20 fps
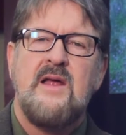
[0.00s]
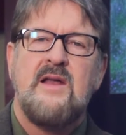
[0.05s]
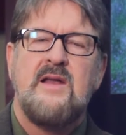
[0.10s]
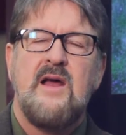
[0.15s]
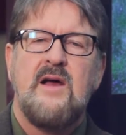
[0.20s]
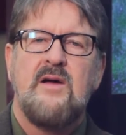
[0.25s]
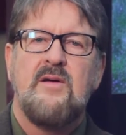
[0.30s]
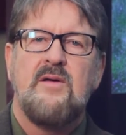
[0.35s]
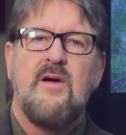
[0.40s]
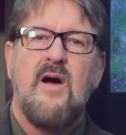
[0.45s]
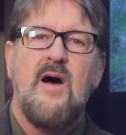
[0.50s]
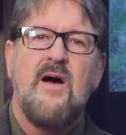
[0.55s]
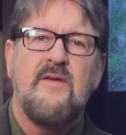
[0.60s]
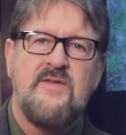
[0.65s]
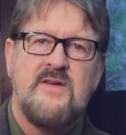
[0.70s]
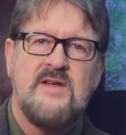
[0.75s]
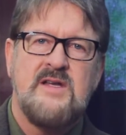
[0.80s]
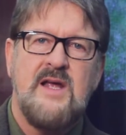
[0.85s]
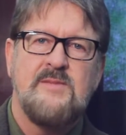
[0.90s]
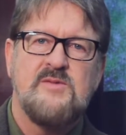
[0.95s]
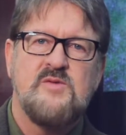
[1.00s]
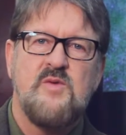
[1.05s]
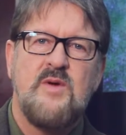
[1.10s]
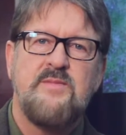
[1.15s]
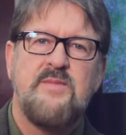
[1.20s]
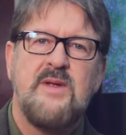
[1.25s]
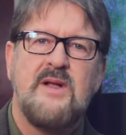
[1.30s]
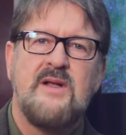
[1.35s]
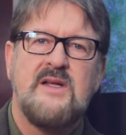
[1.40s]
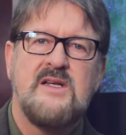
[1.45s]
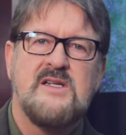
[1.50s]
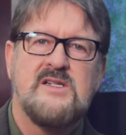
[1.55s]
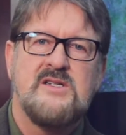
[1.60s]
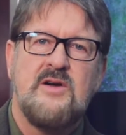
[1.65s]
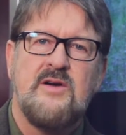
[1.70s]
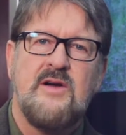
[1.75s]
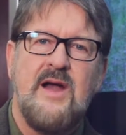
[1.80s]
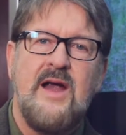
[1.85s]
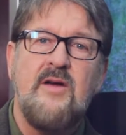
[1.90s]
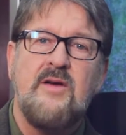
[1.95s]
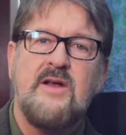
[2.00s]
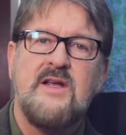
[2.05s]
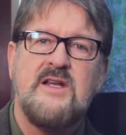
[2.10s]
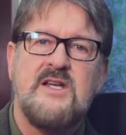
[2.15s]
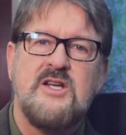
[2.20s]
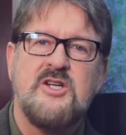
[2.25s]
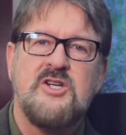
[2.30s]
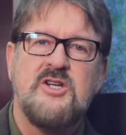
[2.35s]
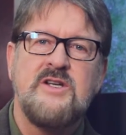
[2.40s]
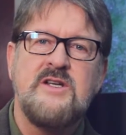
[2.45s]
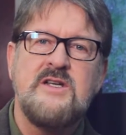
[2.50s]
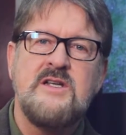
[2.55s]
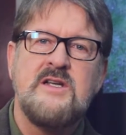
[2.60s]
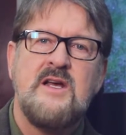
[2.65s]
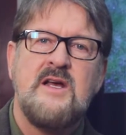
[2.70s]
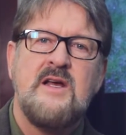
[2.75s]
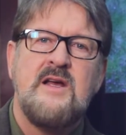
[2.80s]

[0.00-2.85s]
Now, oftentimes when buildings are air-conditioned,